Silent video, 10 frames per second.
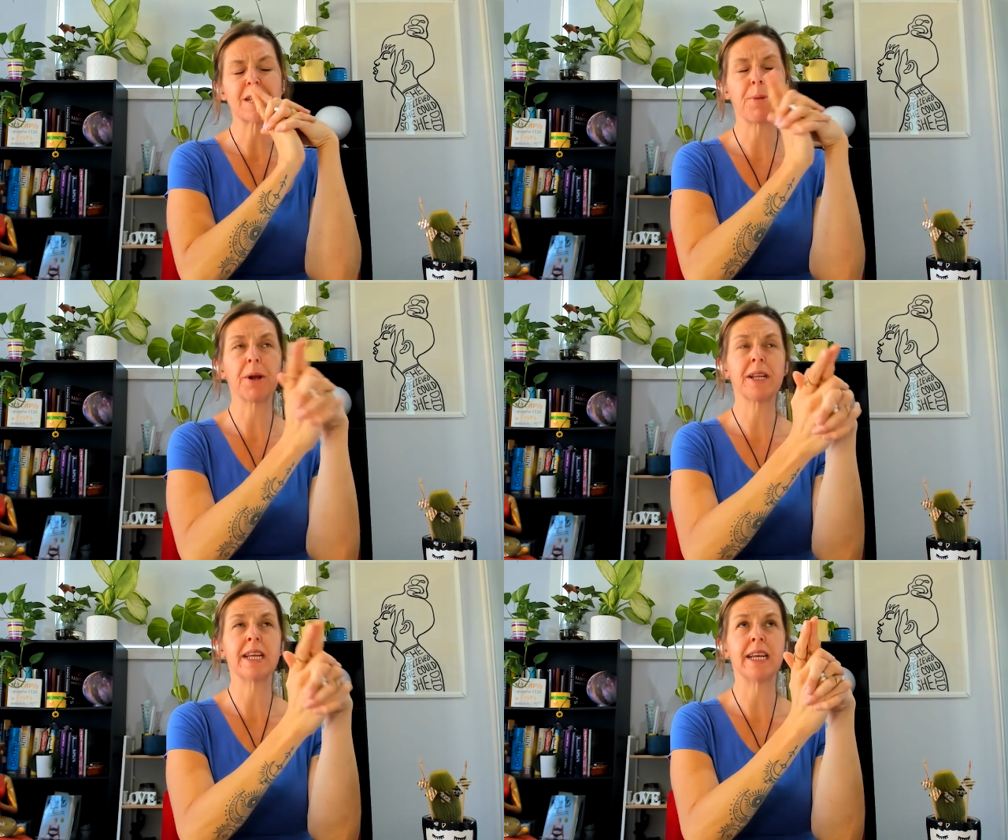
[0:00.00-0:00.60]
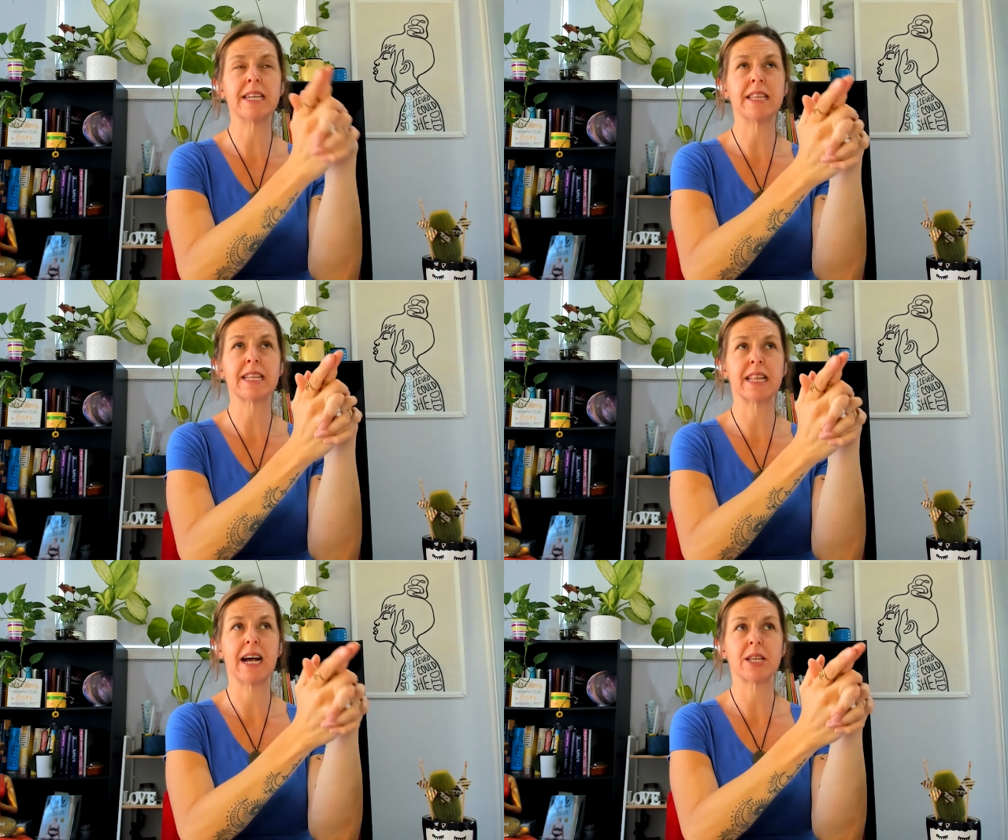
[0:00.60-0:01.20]
spoke into
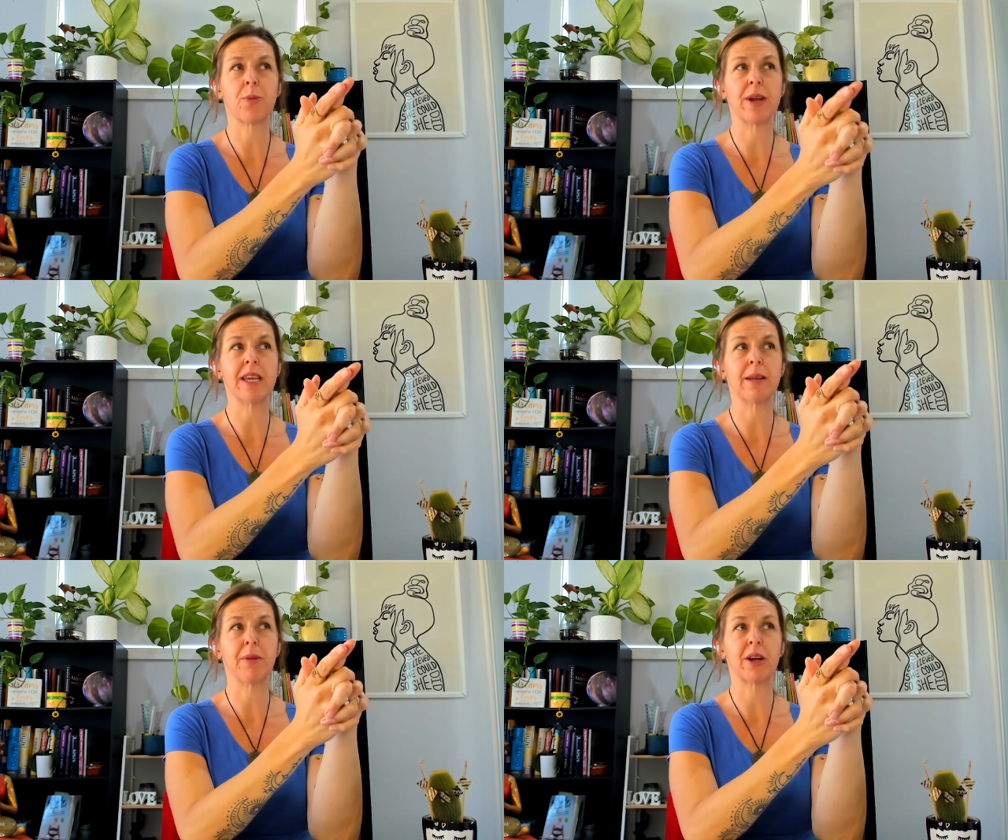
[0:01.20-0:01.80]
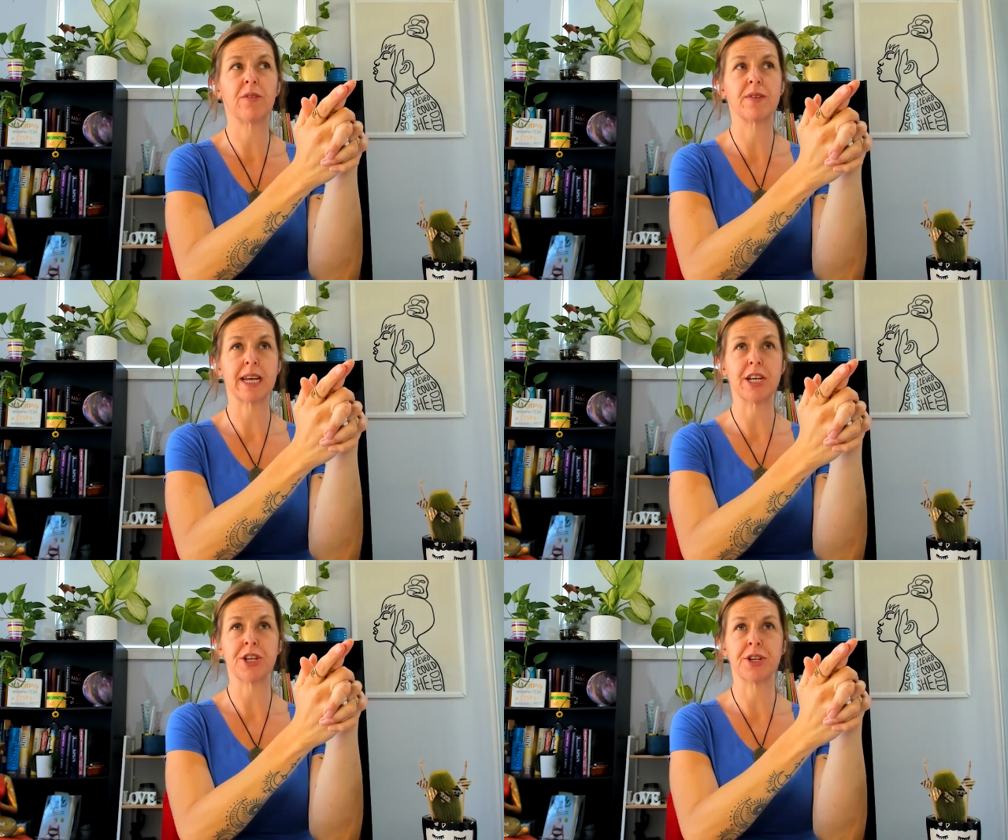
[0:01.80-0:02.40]
this last week in my
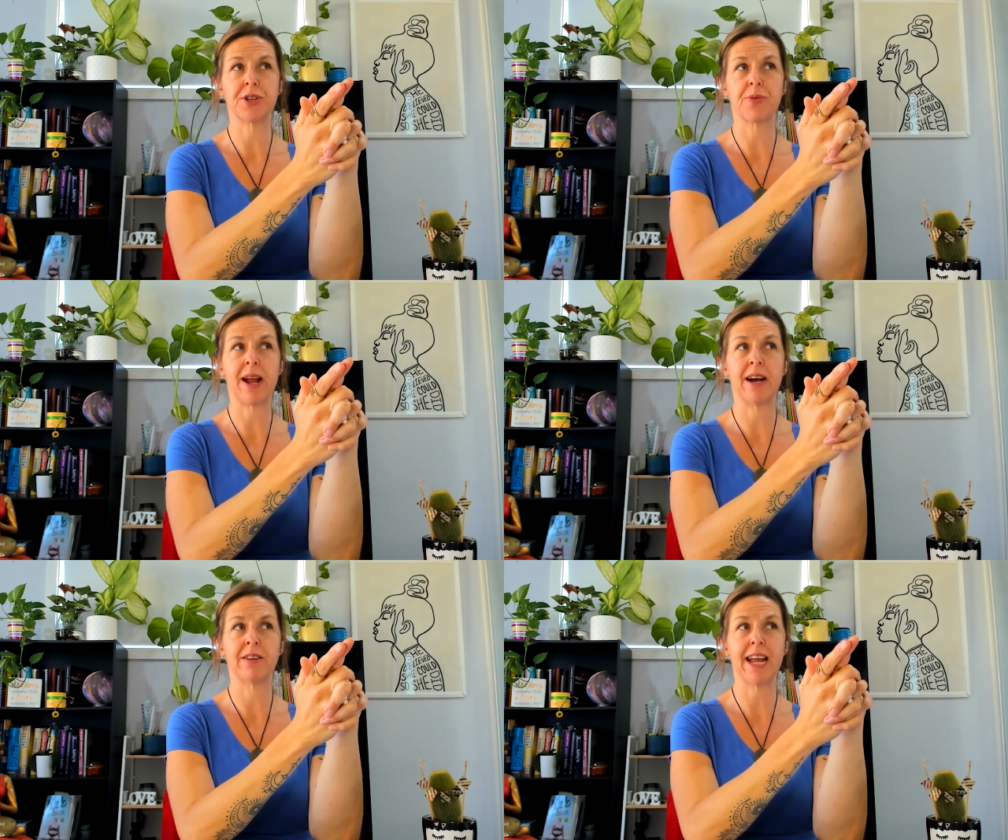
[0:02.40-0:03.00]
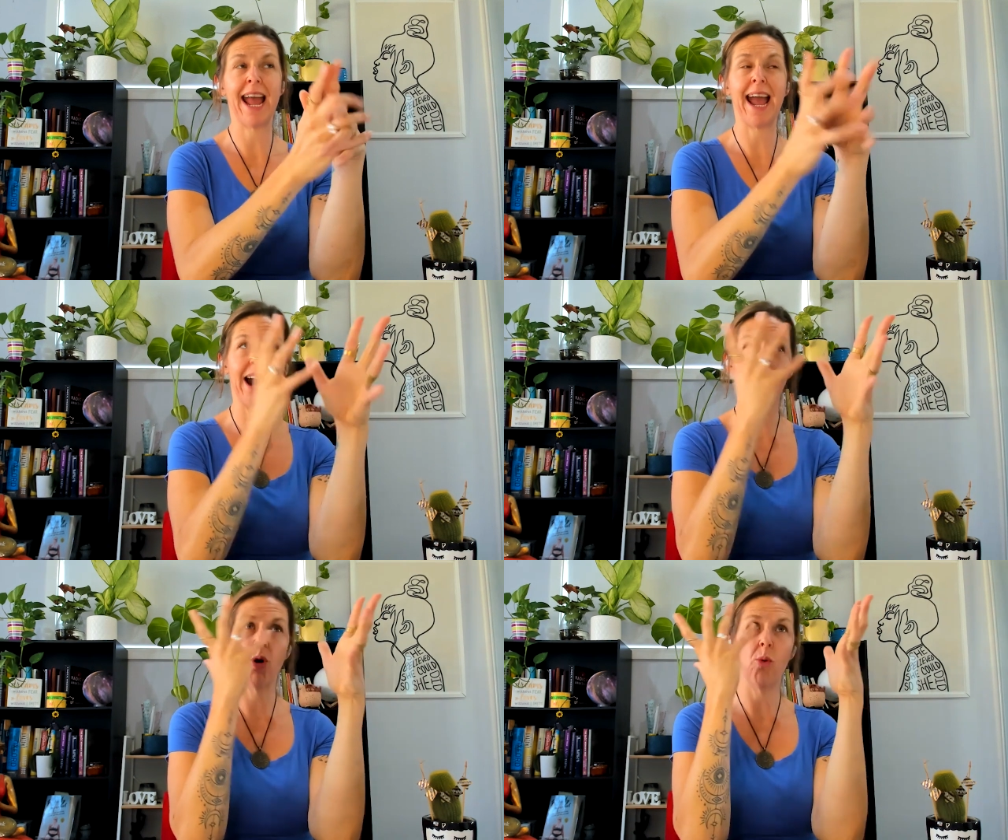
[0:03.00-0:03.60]
conversations around
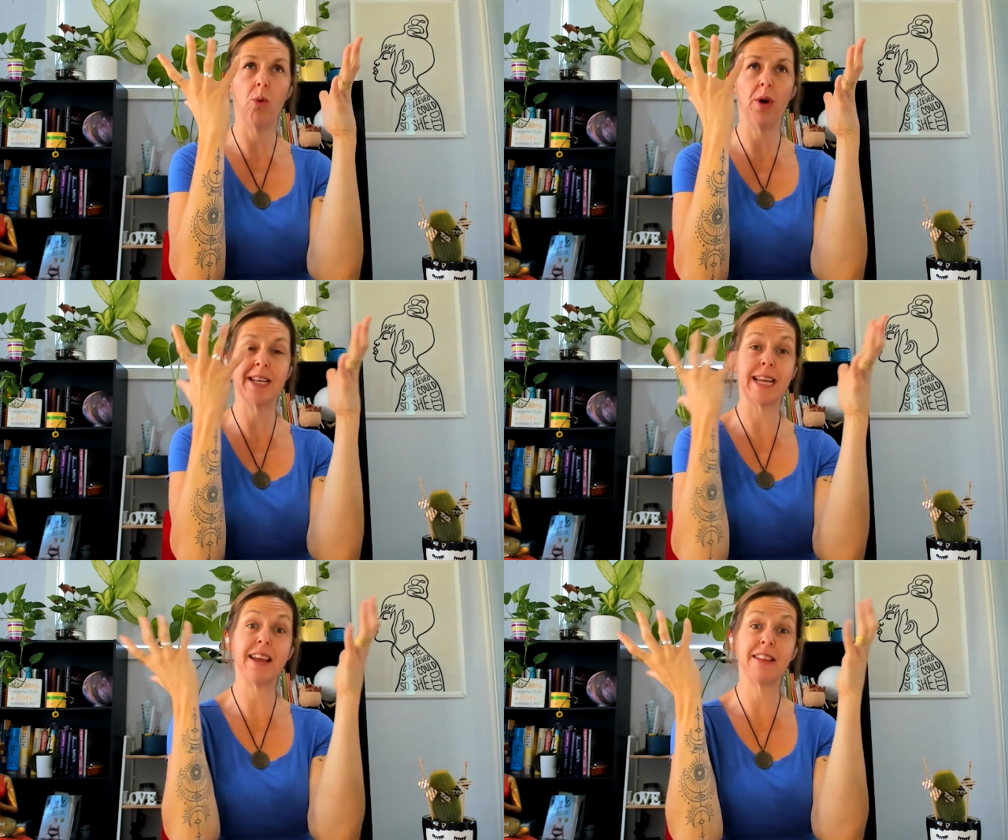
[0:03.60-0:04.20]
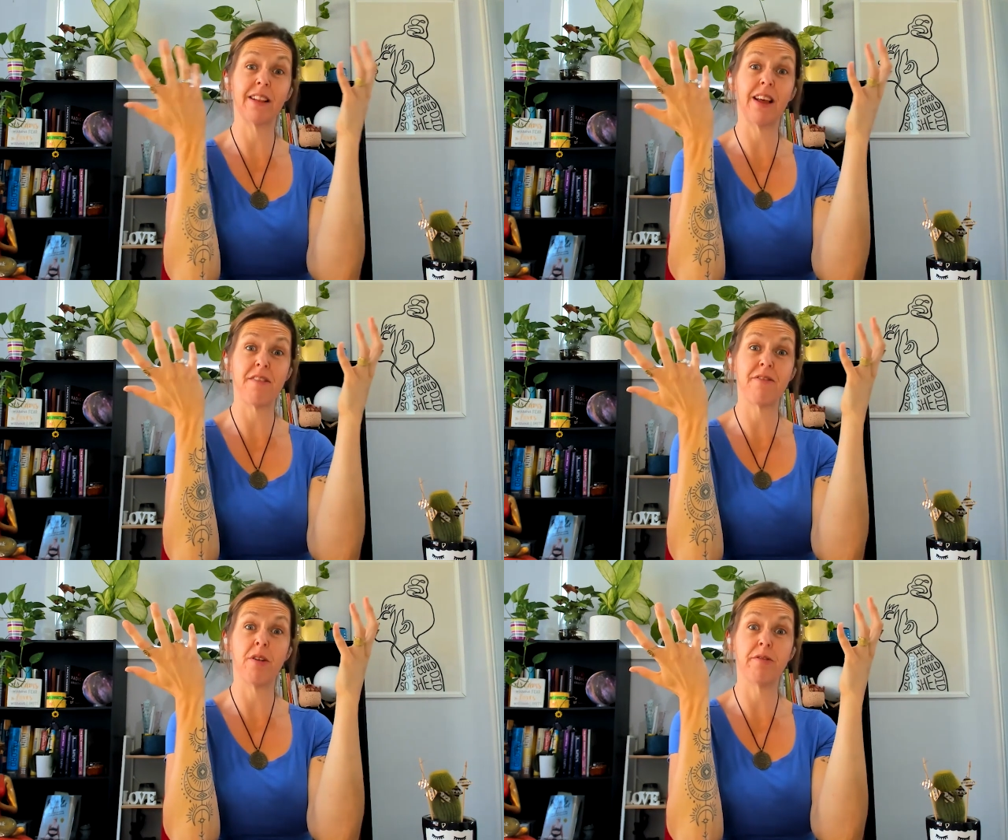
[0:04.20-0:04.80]
how a day in the
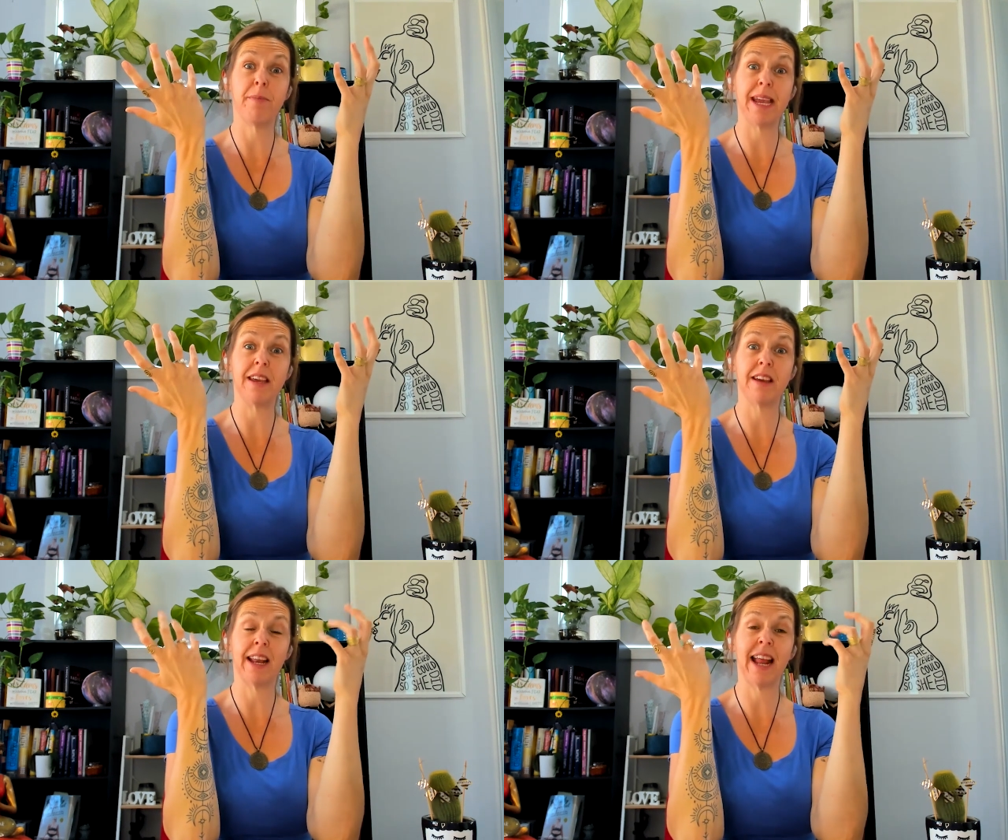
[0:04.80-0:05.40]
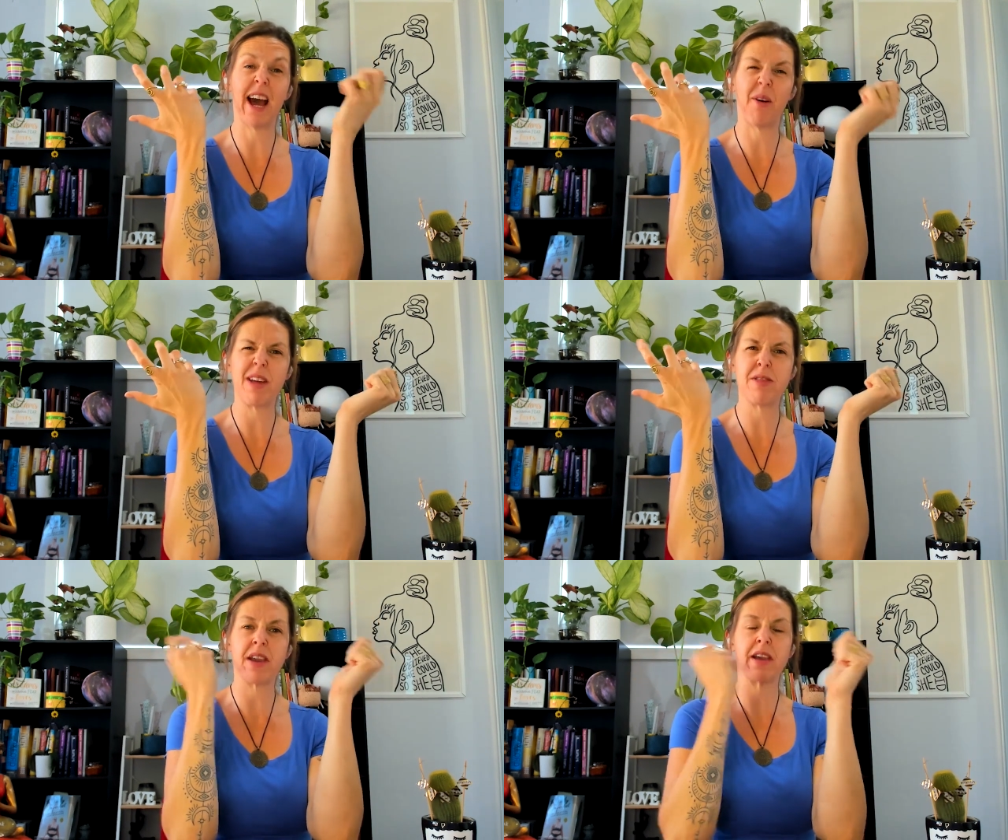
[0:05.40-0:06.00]
life of me and how
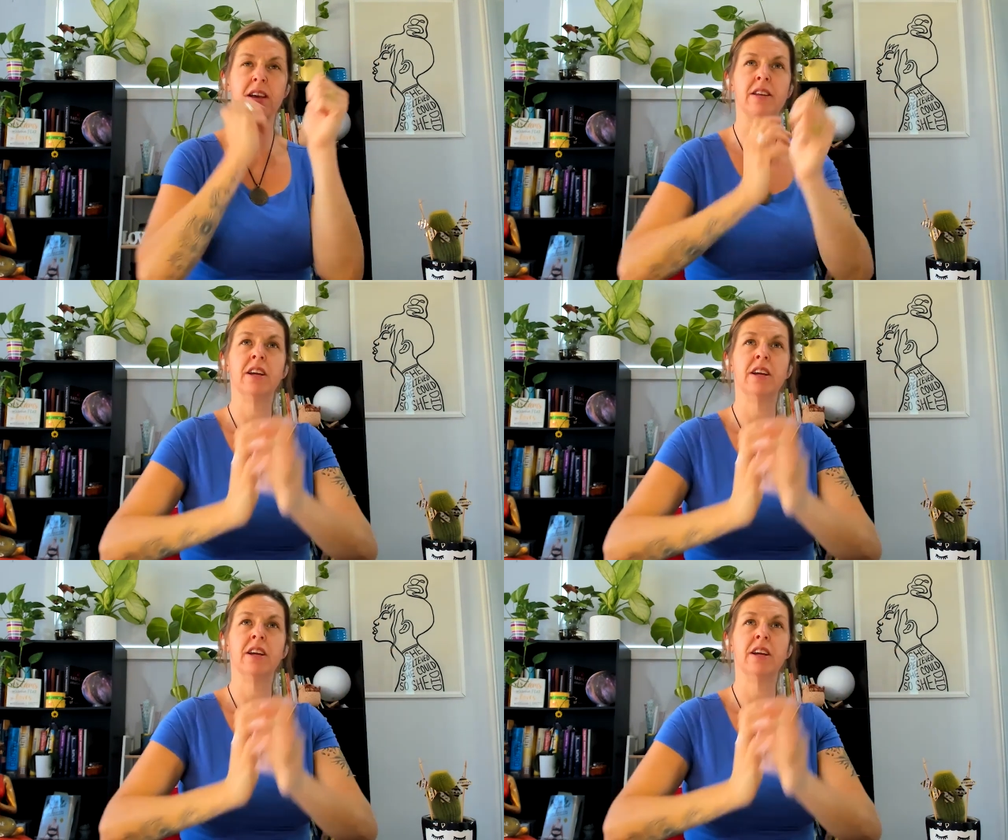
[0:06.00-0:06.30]
I think